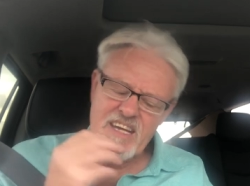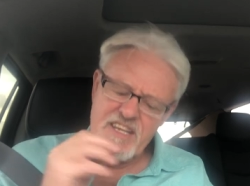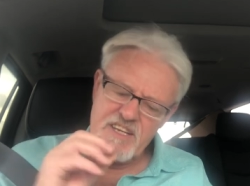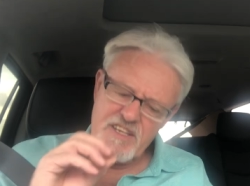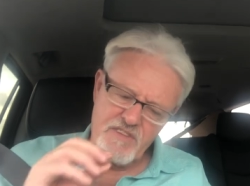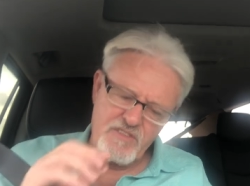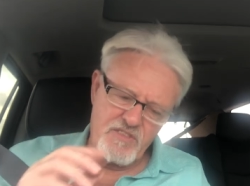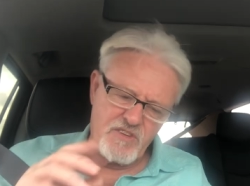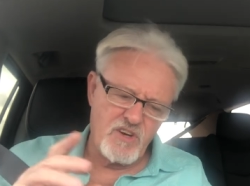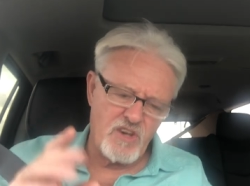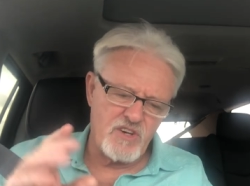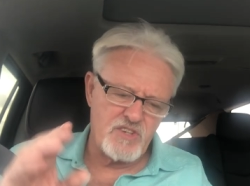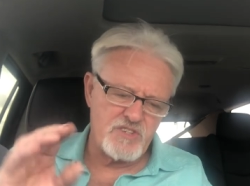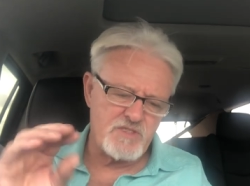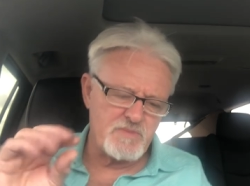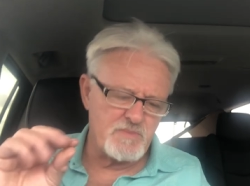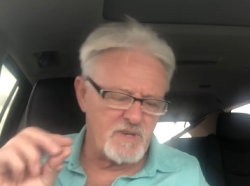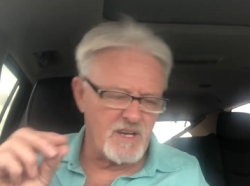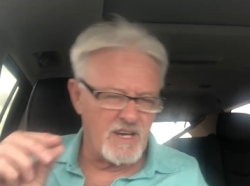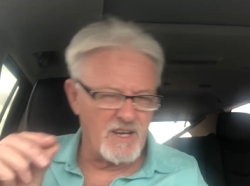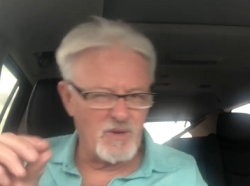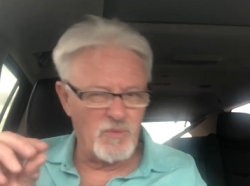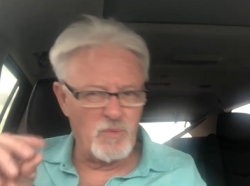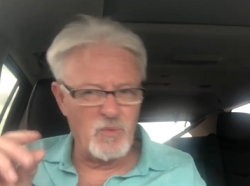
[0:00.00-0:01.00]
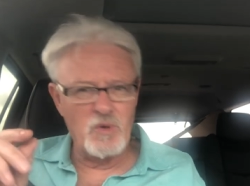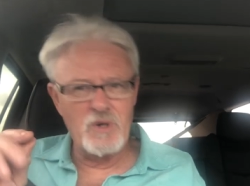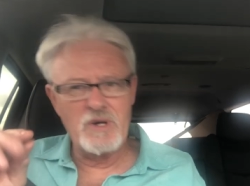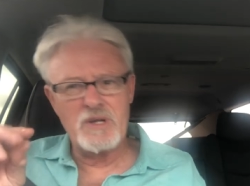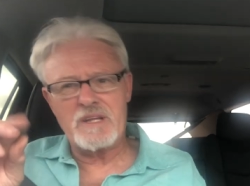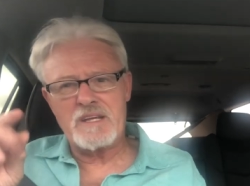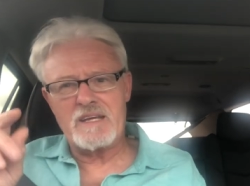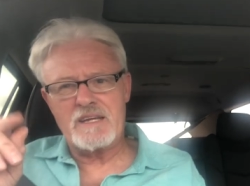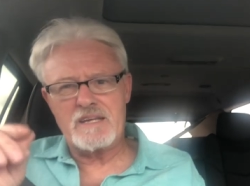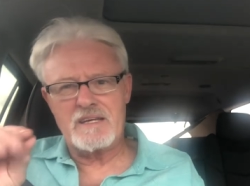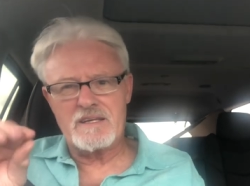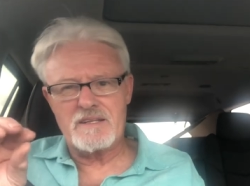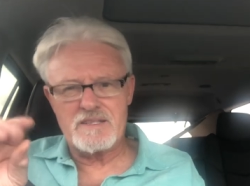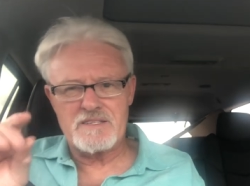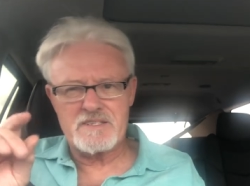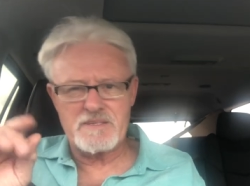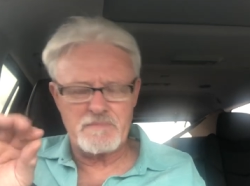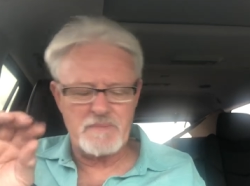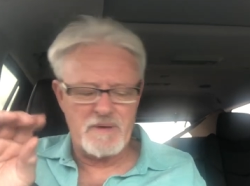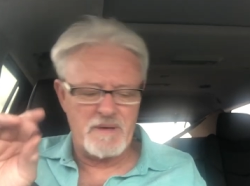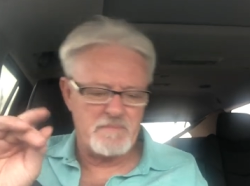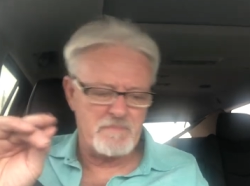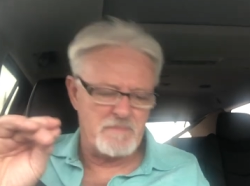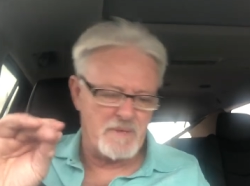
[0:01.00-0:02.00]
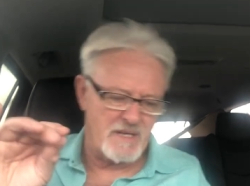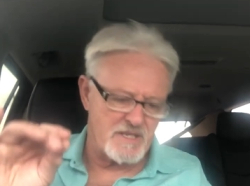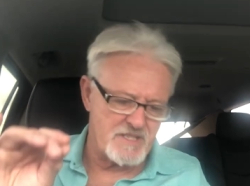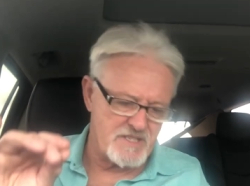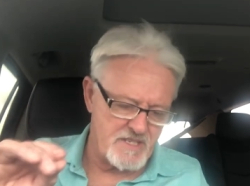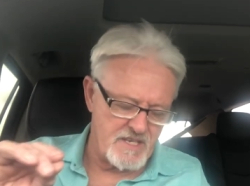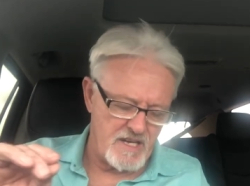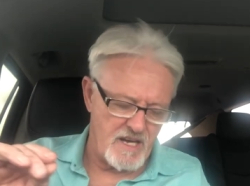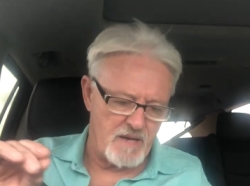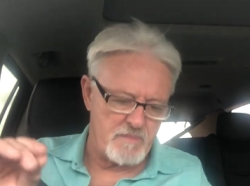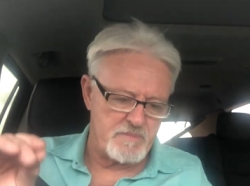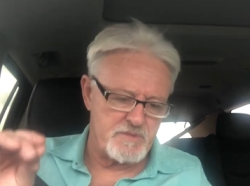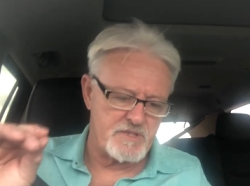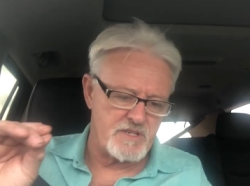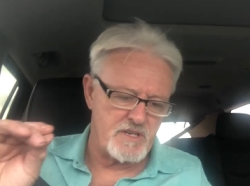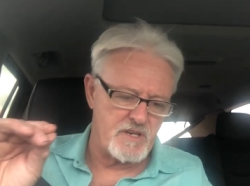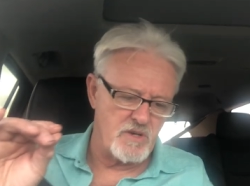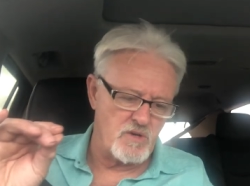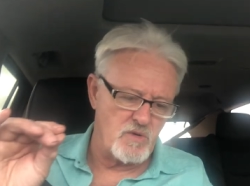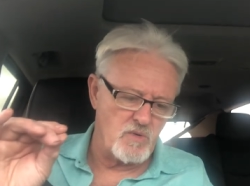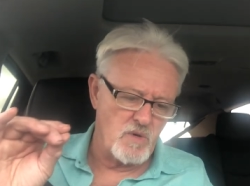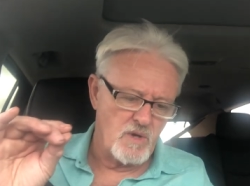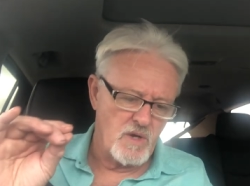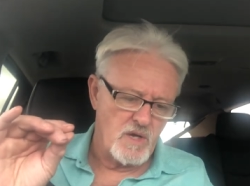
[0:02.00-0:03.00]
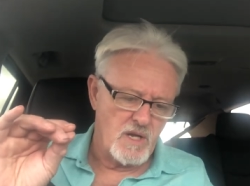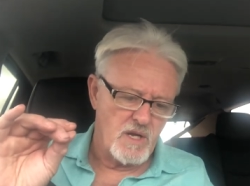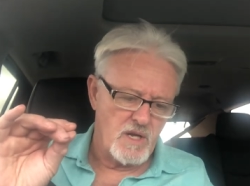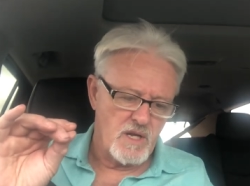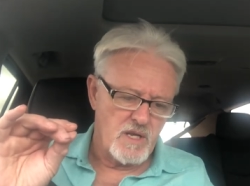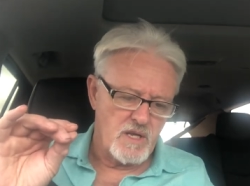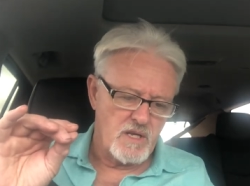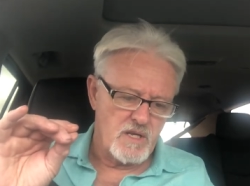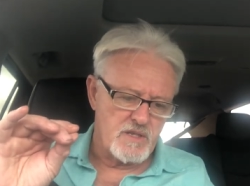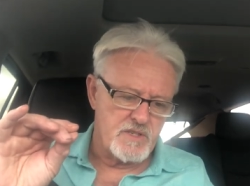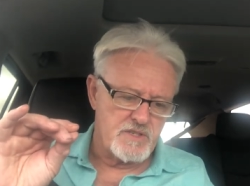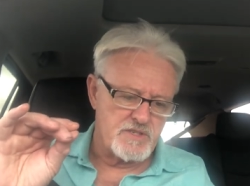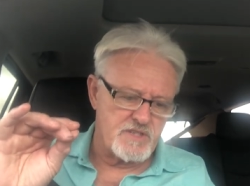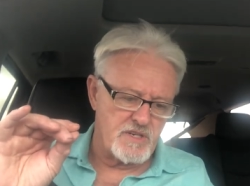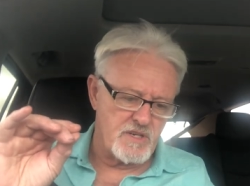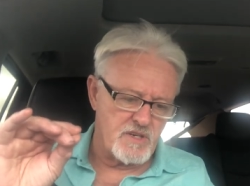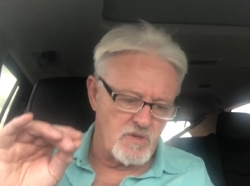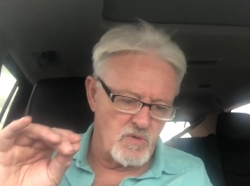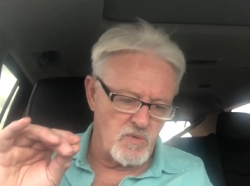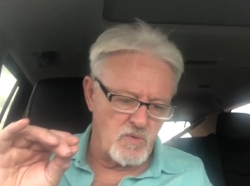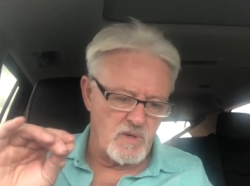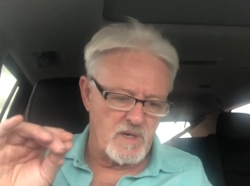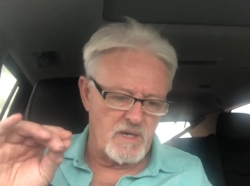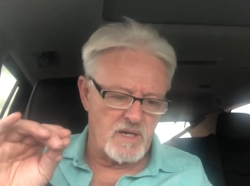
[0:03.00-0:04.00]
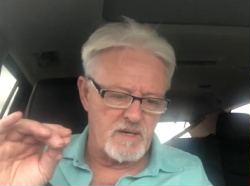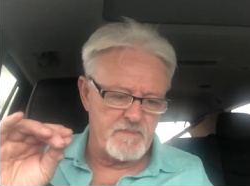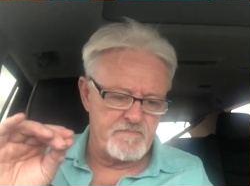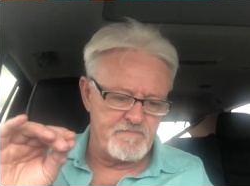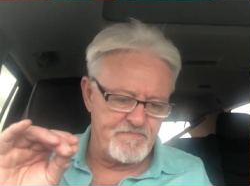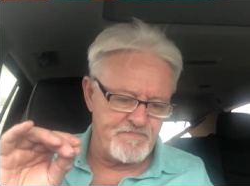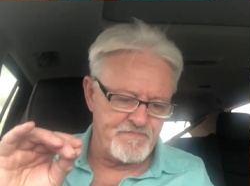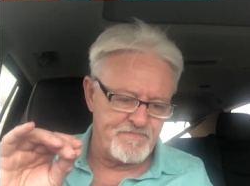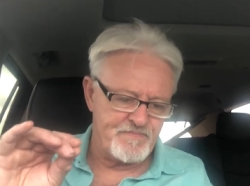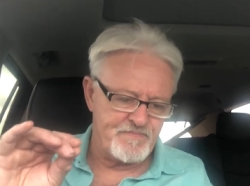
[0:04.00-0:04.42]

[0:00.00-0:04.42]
You've got some kind of wording here that's a bit mixed up. So, so um,